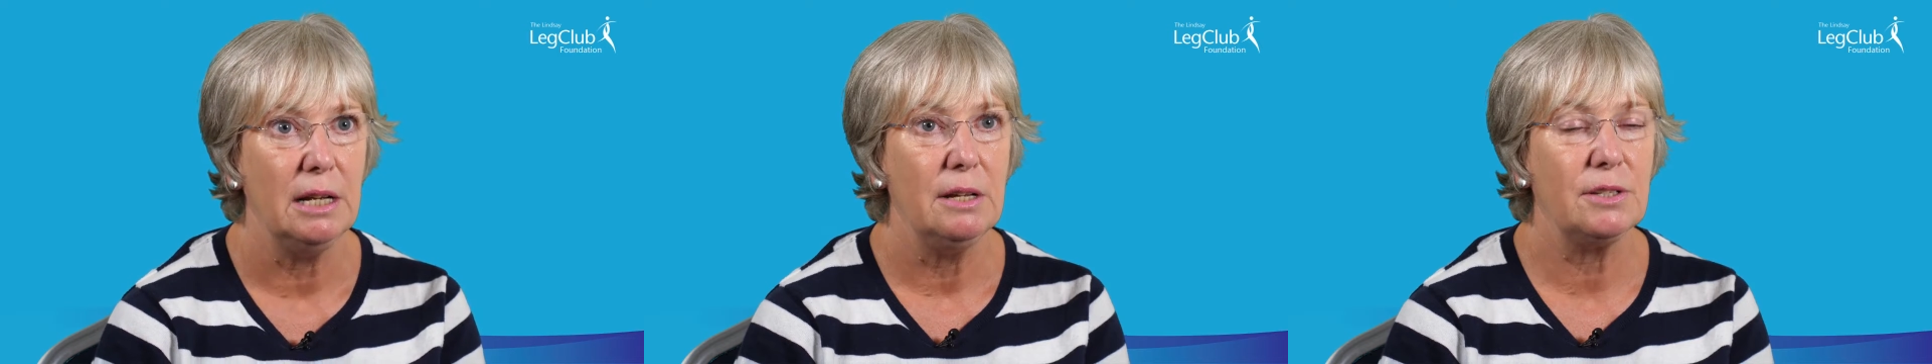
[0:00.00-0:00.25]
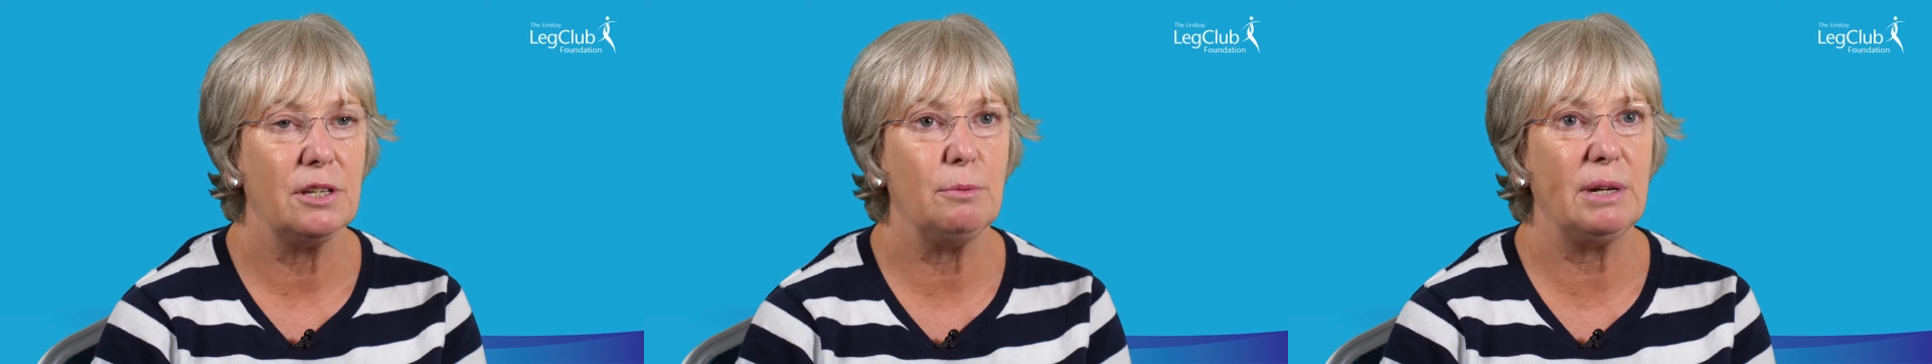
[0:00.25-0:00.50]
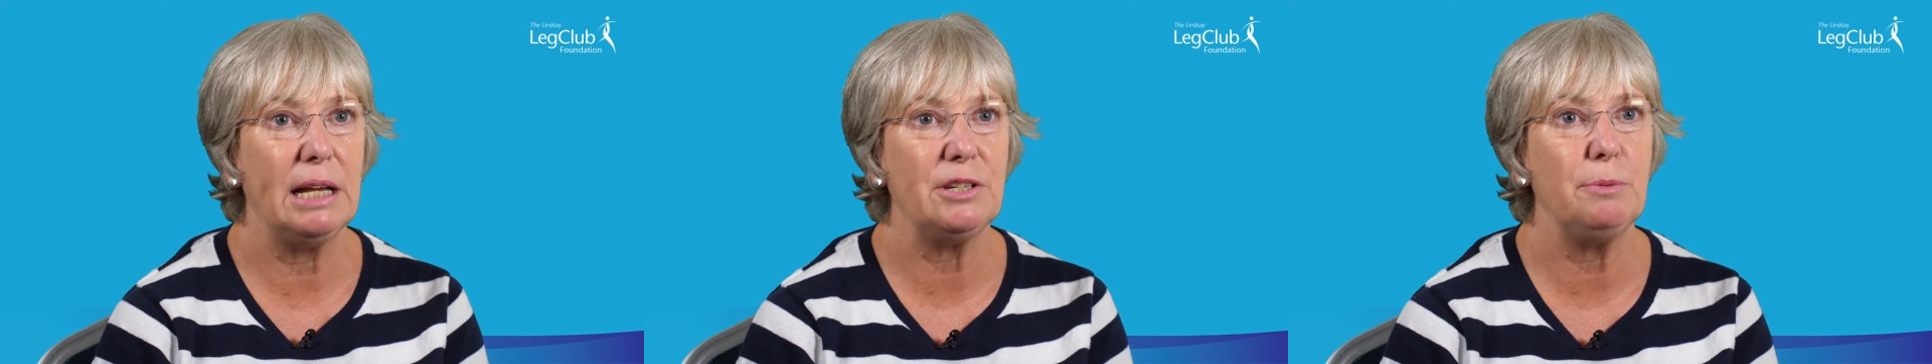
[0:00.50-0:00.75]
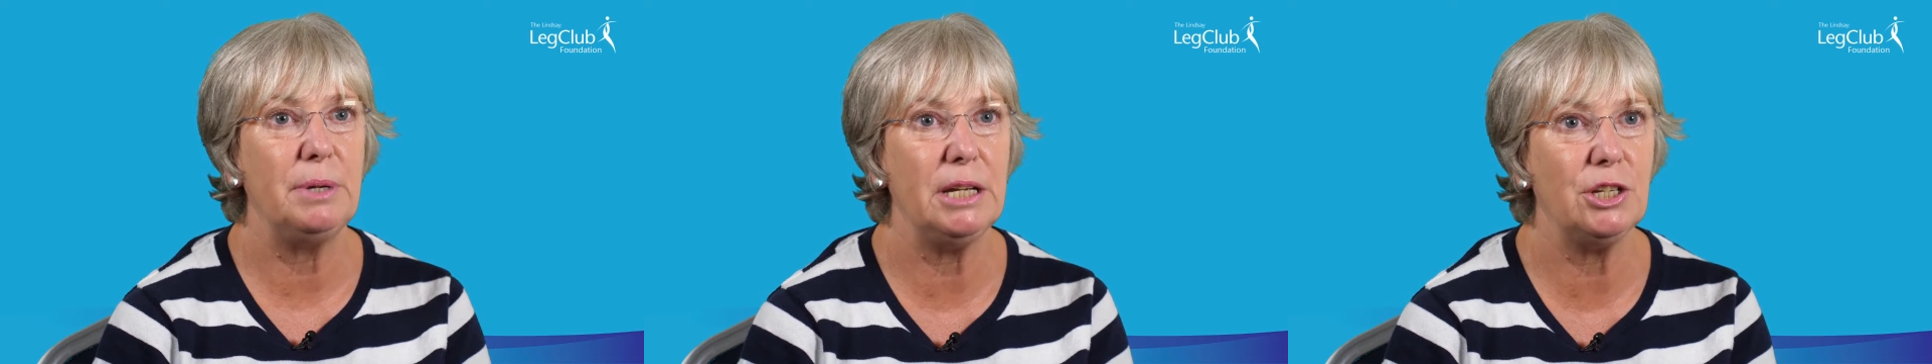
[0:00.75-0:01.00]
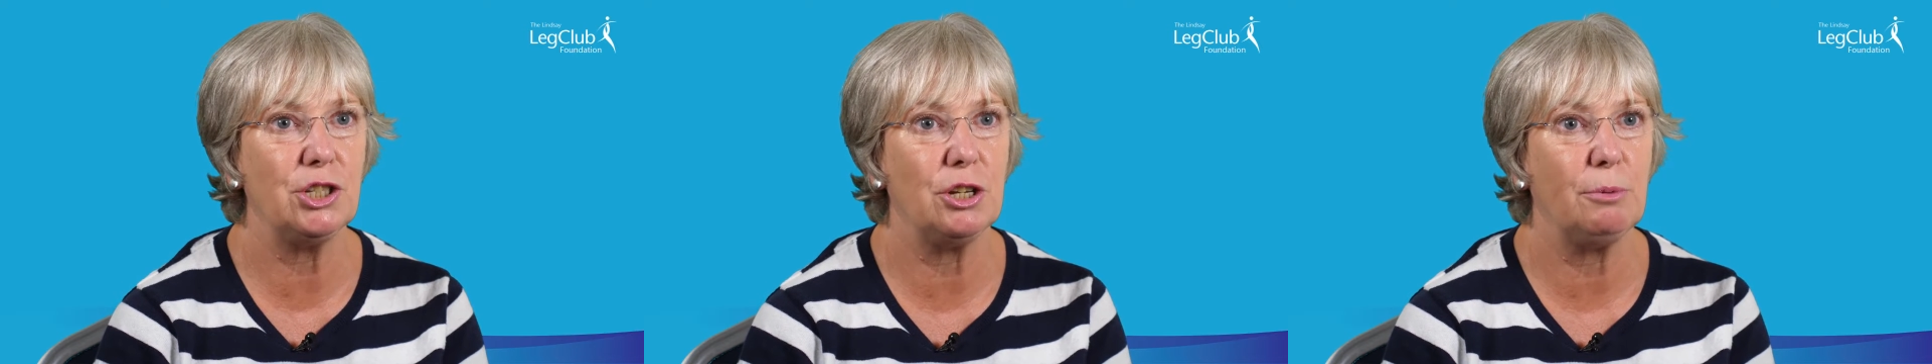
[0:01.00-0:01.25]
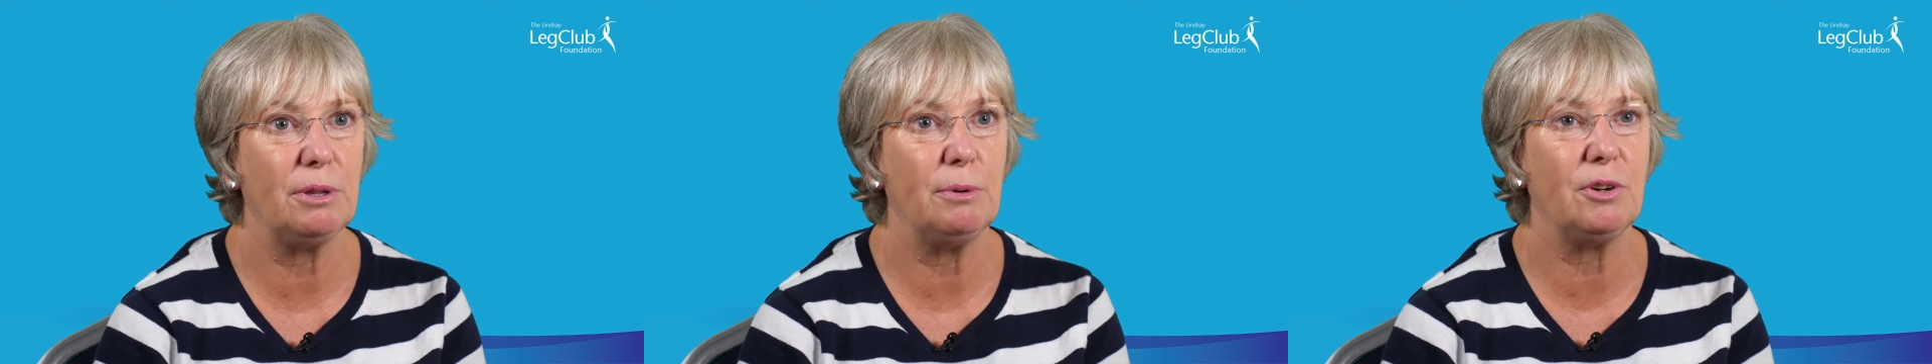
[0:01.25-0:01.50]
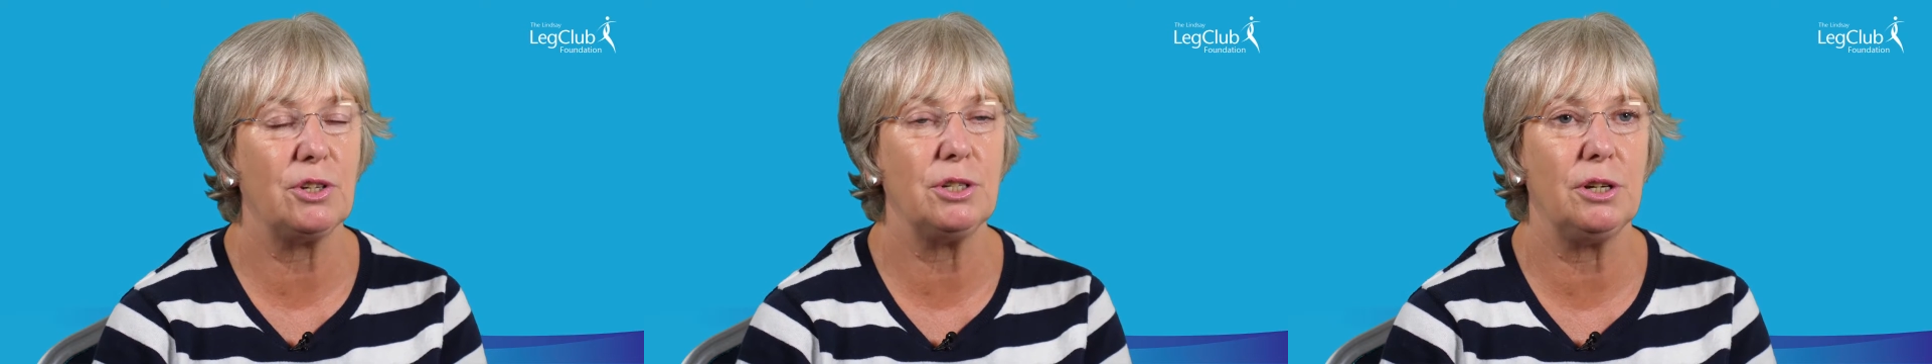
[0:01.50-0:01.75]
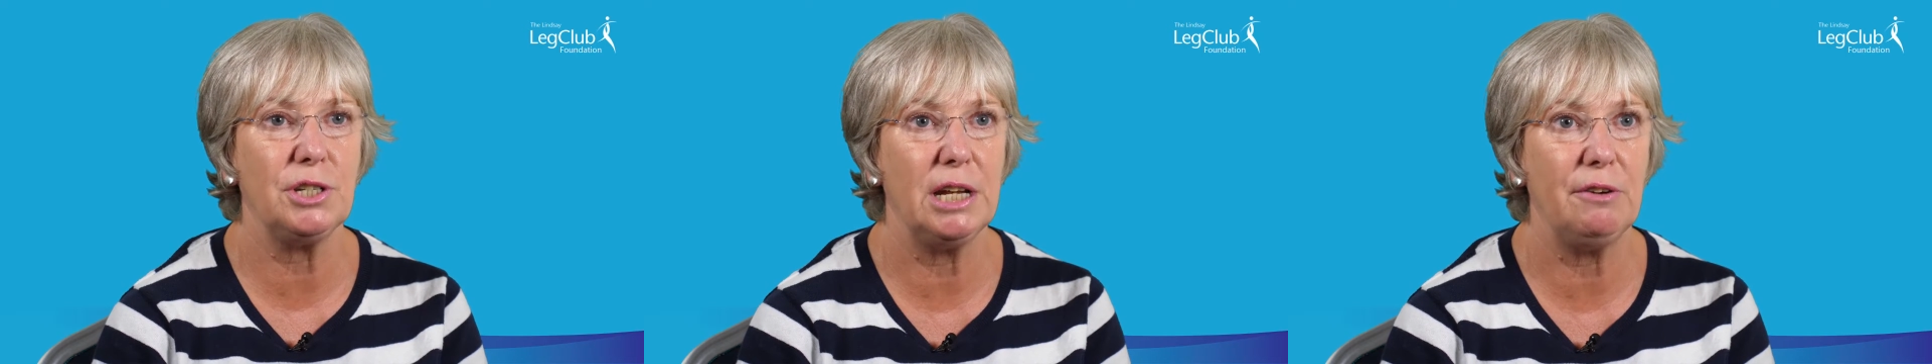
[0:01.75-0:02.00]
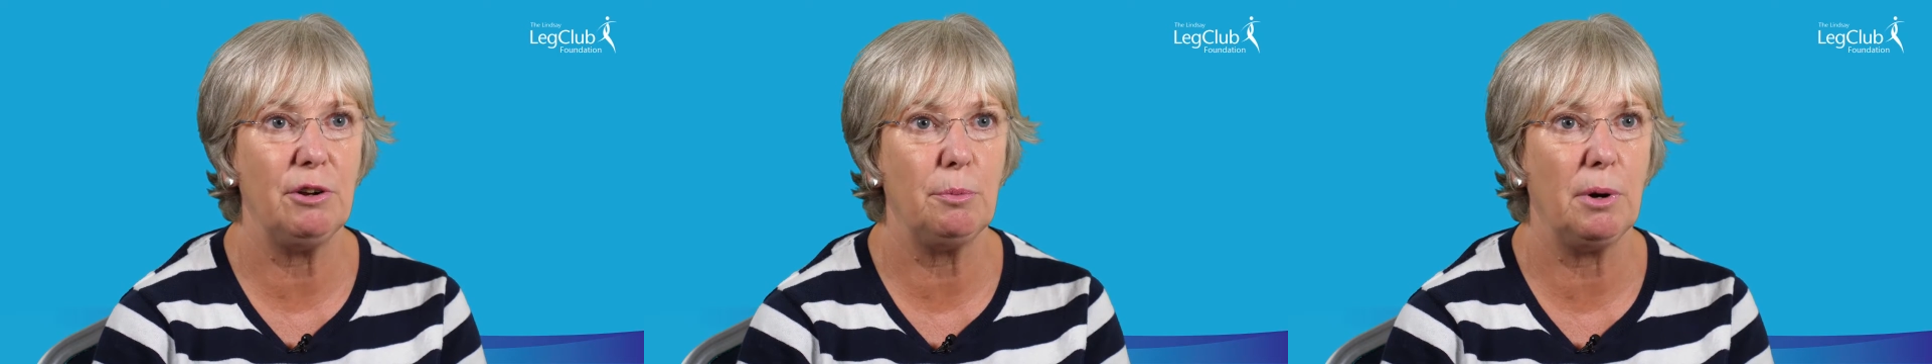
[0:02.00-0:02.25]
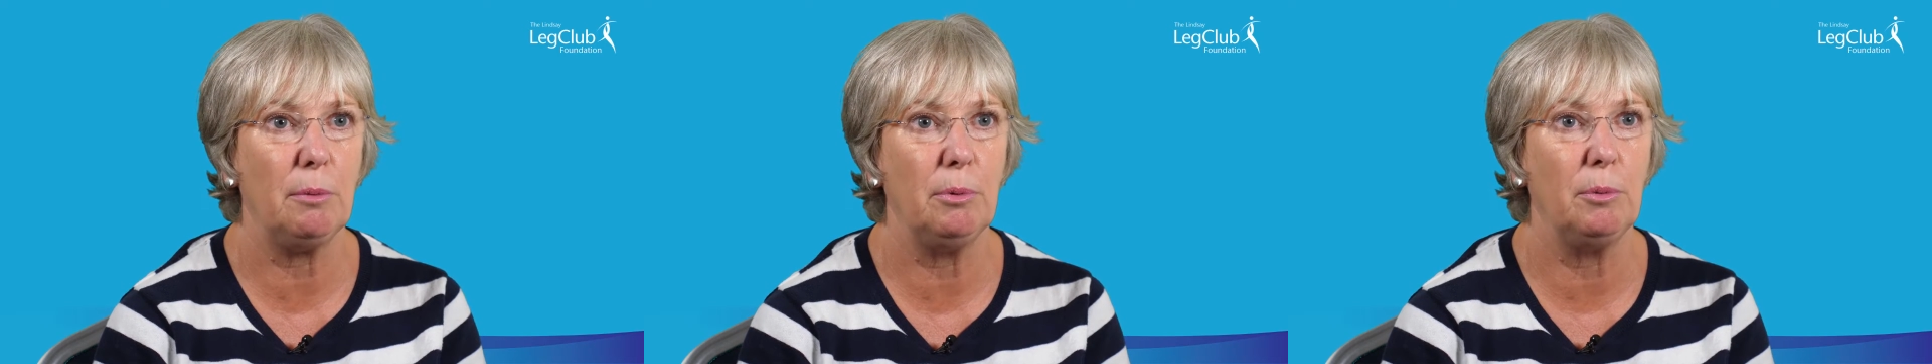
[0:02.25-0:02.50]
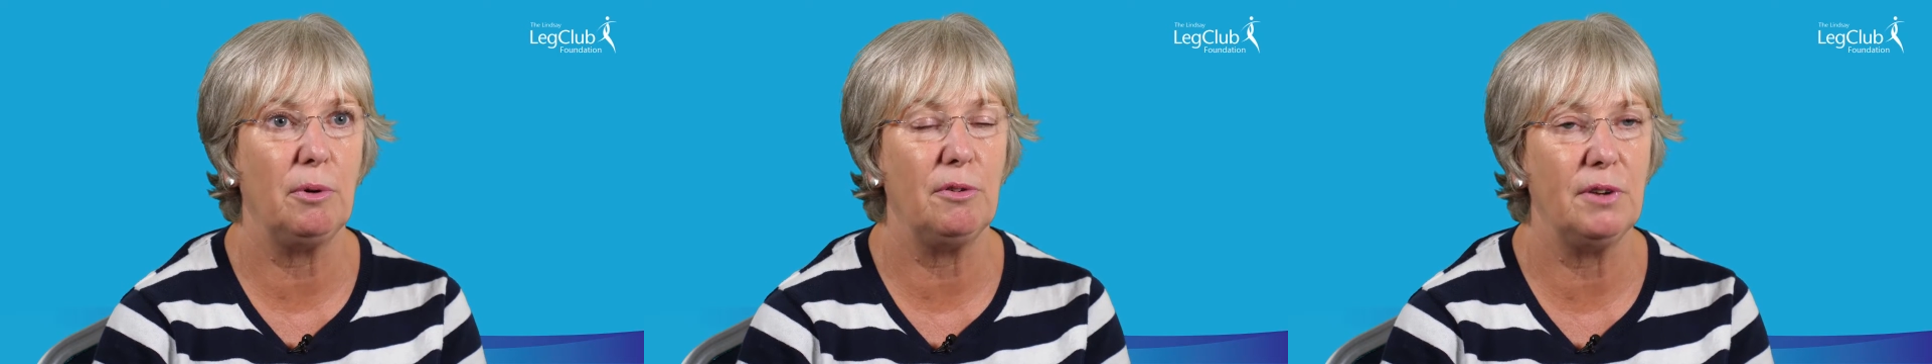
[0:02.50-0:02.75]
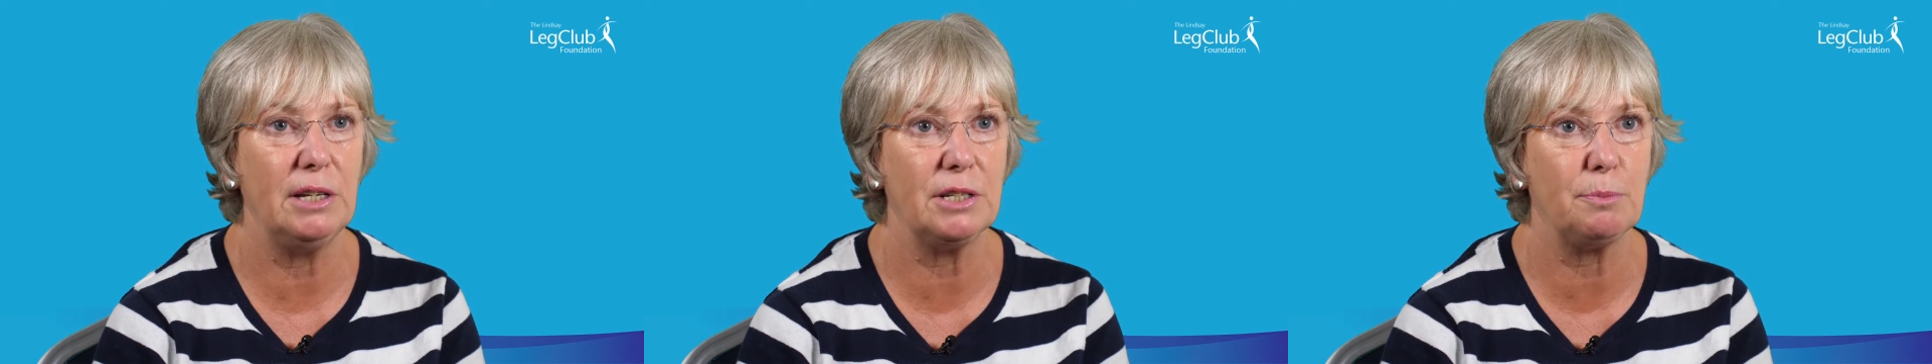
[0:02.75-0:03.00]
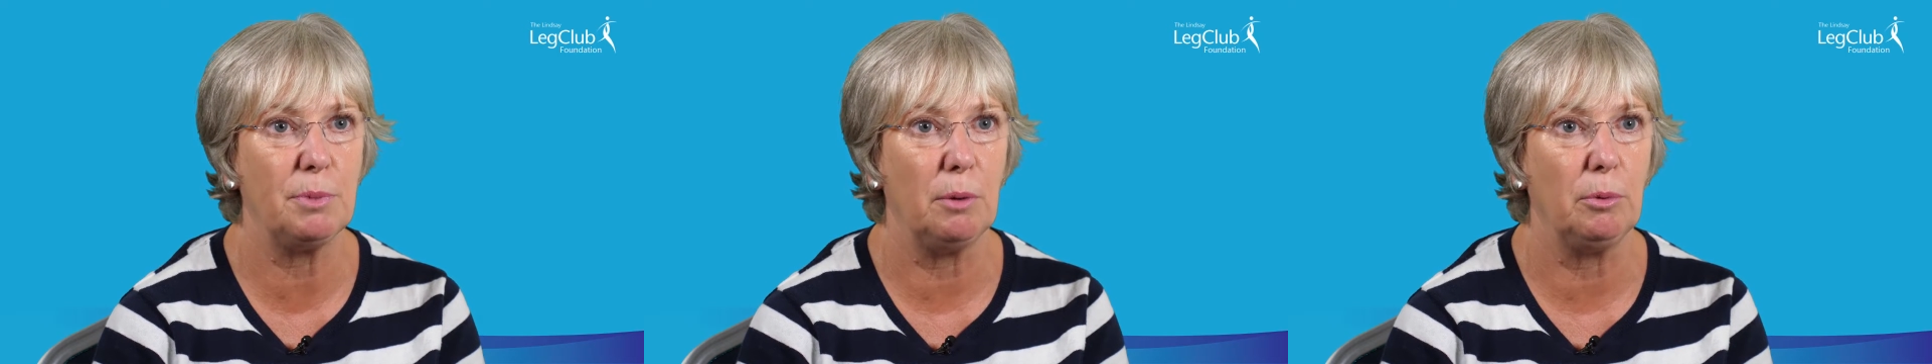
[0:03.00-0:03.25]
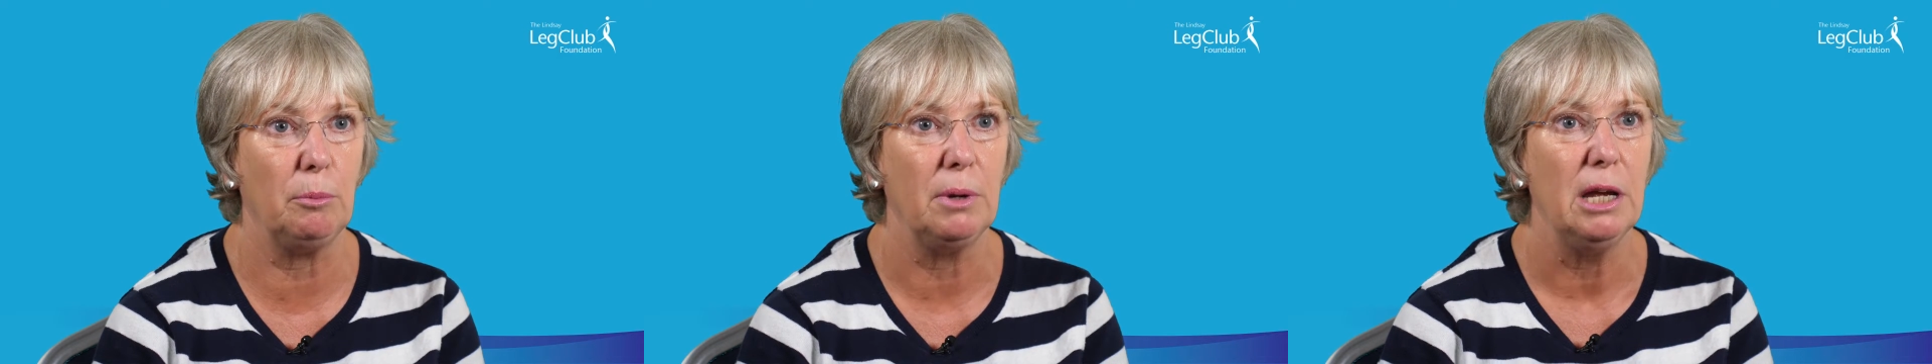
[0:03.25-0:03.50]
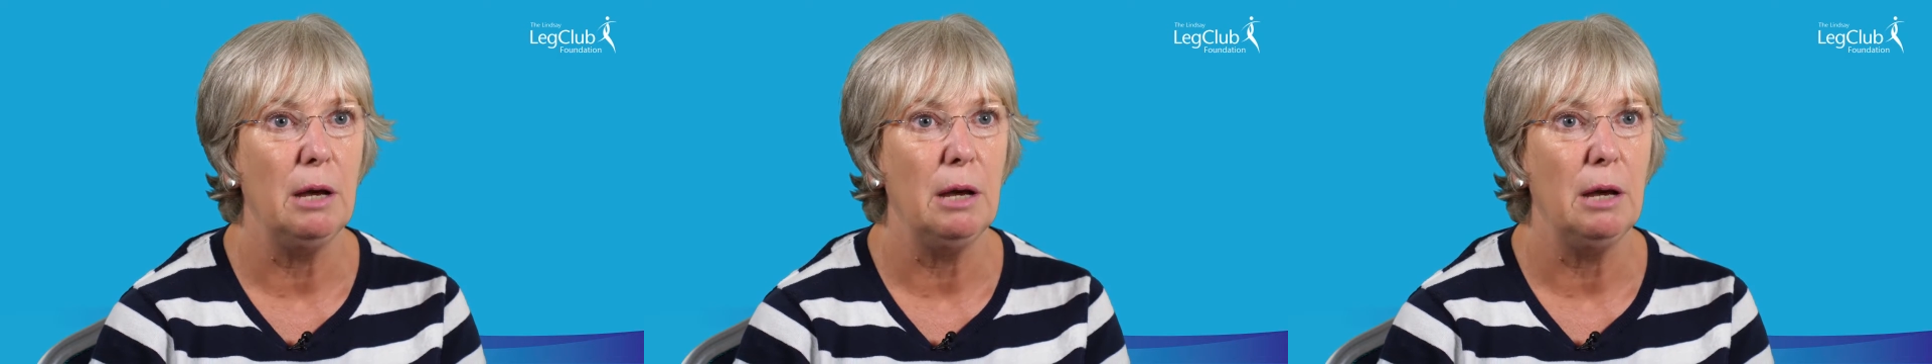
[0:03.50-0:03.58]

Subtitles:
so that we get a picture whether we've got an arterial problem or a venous problem